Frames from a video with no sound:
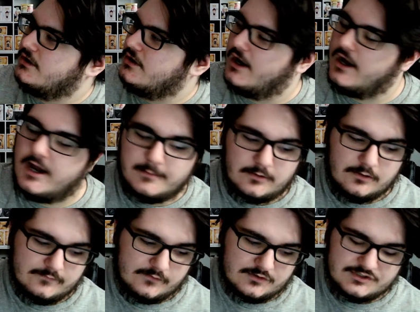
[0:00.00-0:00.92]
um, a
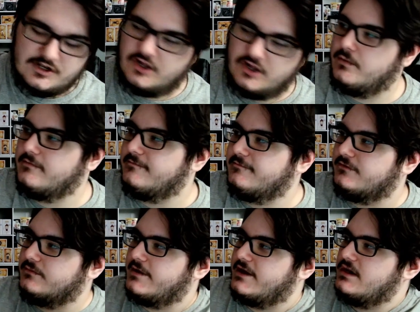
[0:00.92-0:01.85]
reverse hollow of
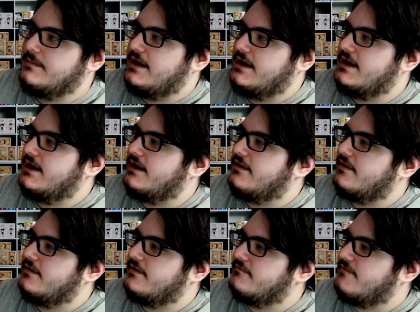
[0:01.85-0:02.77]
Flabebe, and then
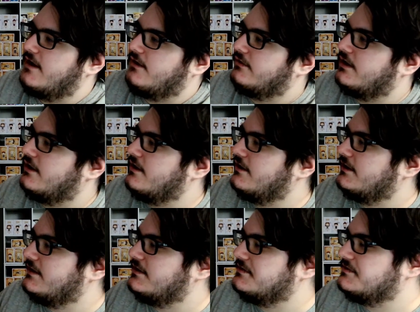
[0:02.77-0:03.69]
the final card
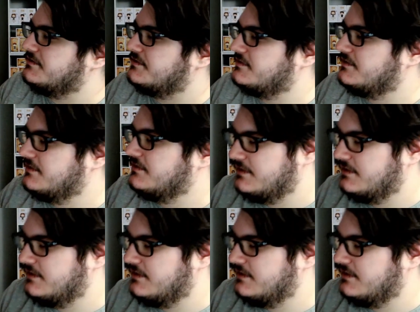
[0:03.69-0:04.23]
is